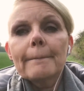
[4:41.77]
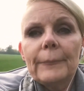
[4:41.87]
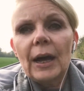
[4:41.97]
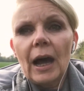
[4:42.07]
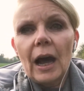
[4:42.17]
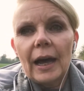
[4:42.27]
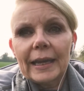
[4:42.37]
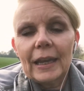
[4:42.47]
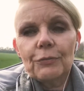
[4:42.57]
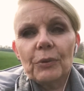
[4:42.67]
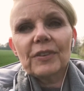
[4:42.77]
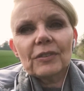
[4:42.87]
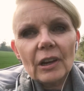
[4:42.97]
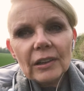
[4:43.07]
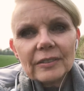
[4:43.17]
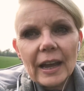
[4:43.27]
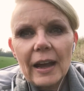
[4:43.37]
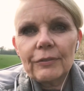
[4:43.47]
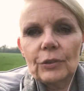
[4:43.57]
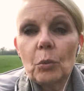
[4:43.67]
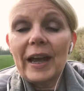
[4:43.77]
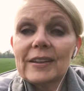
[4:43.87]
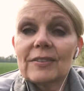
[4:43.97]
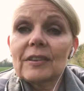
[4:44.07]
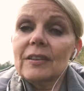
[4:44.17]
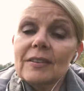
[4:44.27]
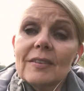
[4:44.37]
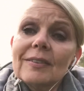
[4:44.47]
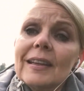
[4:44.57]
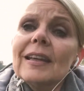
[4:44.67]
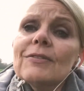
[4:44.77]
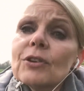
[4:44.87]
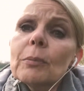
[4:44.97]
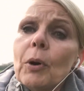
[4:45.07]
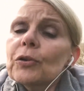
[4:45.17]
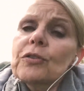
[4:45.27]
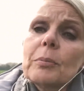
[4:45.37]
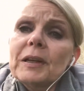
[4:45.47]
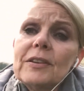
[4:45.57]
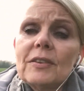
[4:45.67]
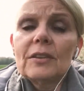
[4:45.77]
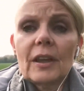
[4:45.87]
But if we start to have an awareness that this is even a possibility,